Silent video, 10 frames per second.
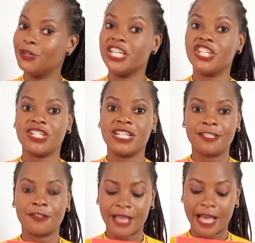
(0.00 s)
each
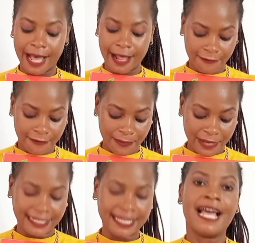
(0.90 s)
letter of the
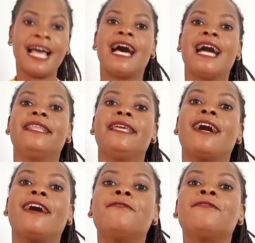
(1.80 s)
alphabet, and they
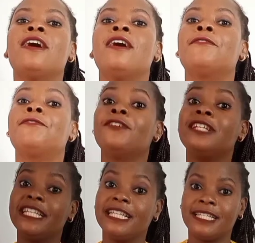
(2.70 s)
have
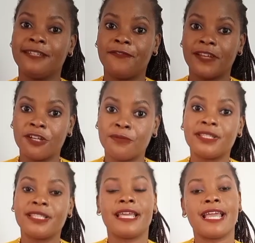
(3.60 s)
fully
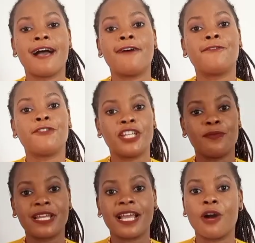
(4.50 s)
developed their
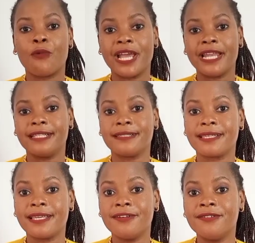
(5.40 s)
phonemic awareness
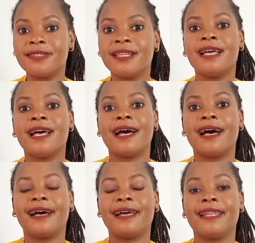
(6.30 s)
skills
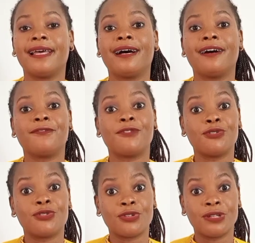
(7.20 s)
and have
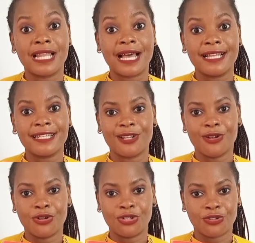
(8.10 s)
also learned
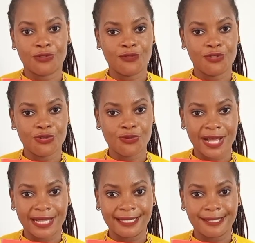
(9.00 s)
lots of new
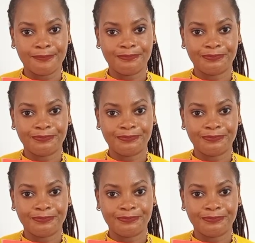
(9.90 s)
words.